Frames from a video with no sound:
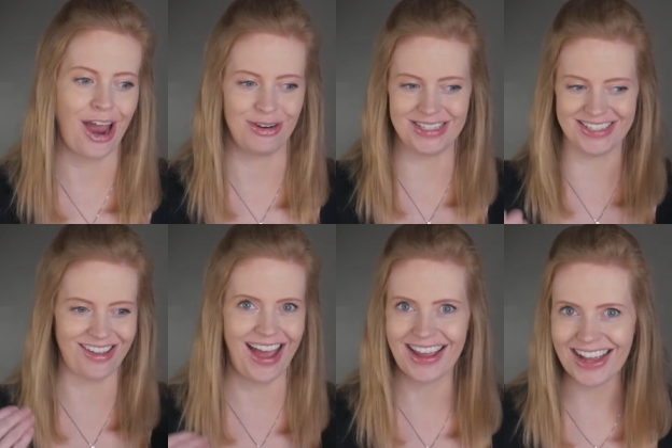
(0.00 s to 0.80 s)
are
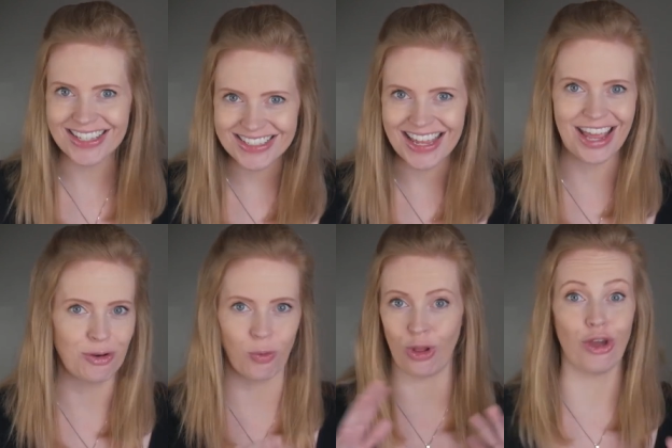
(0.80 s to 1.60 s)
inside us
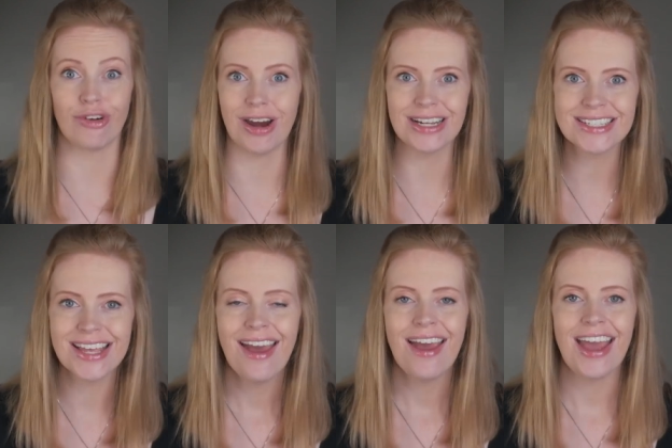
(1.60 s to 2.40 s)
and all over us
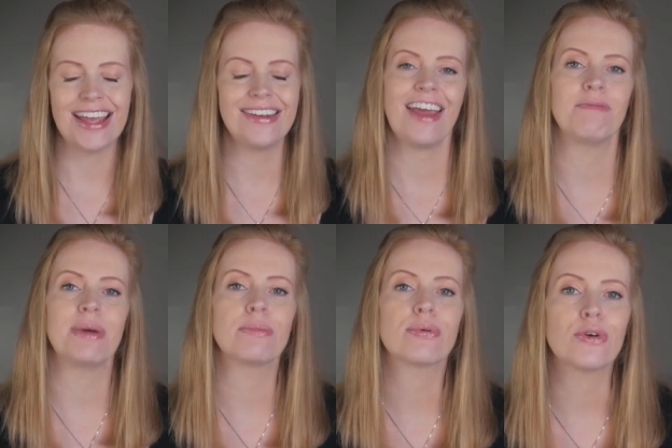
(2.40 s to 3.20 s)
and have
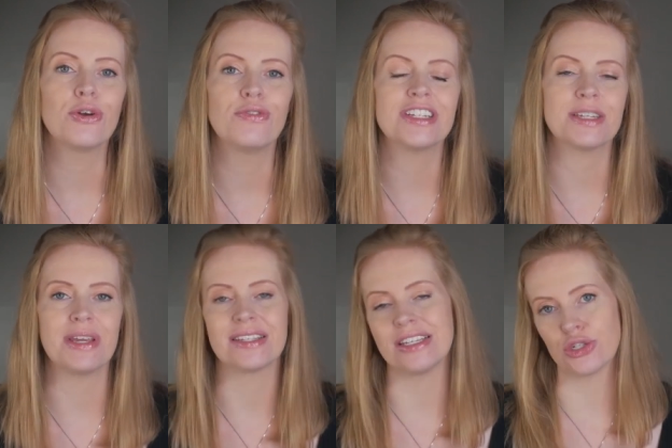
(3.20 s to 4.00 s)
been proven to
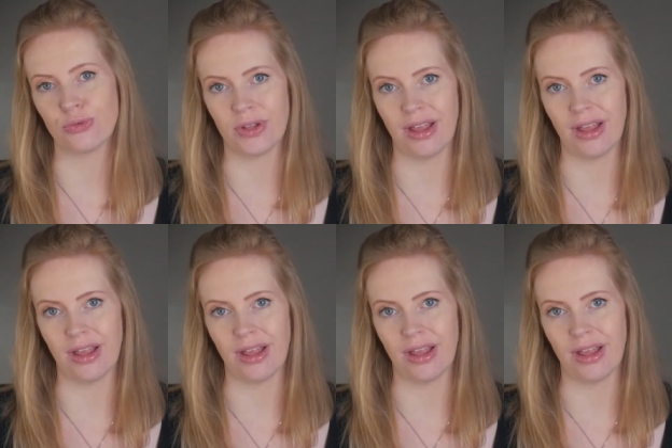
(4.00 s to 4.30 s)
be essential for